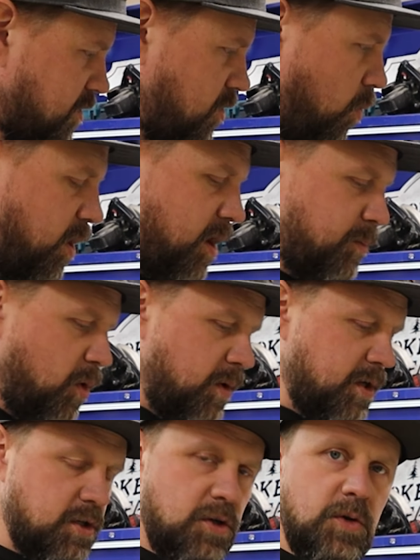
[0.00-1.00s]
So what I'm
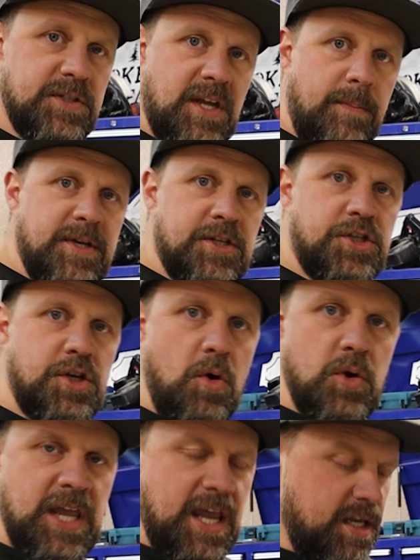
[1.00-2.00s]
going to do is I'm going to
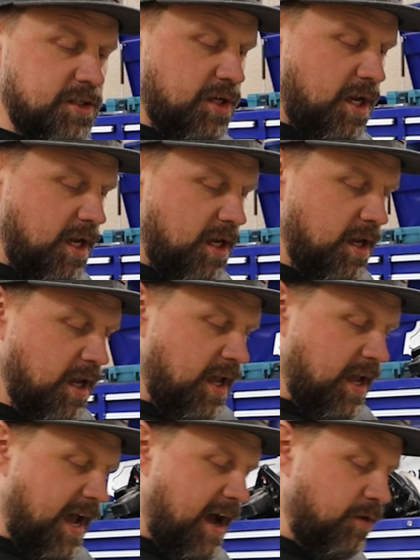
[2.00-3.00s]
show K J
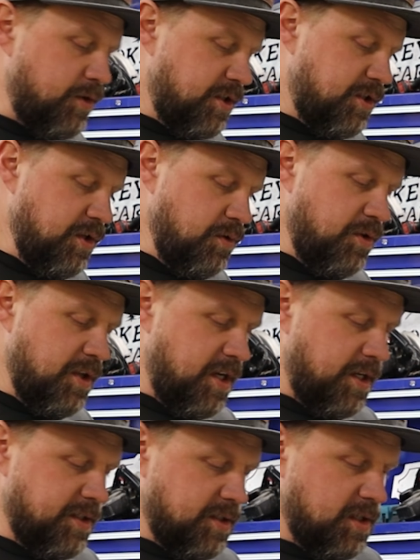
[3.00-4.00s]
how to do
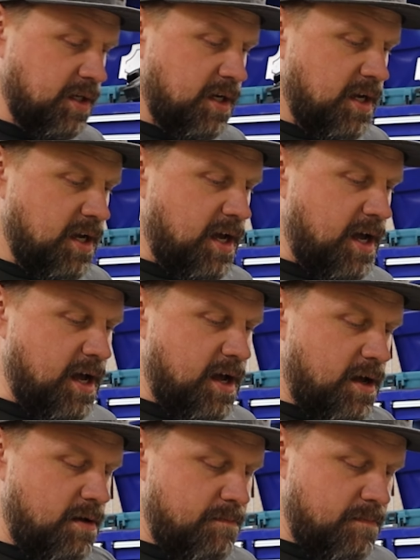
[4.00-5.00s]
this
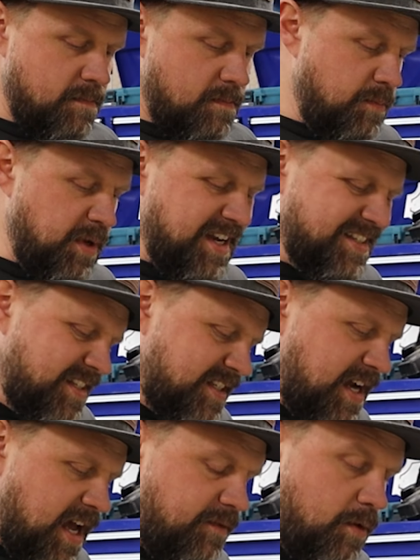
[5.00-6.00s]
um, because it's
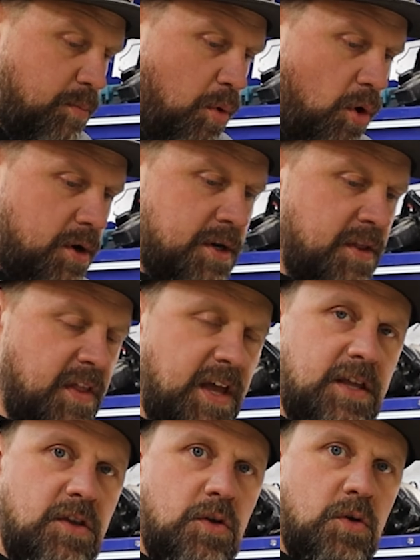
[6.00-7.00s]
kind of important
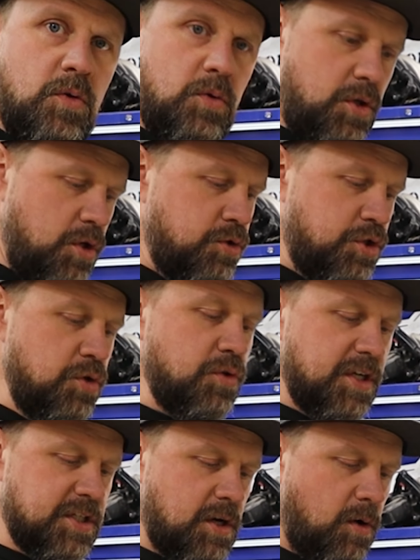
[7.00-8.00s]
that you, you do this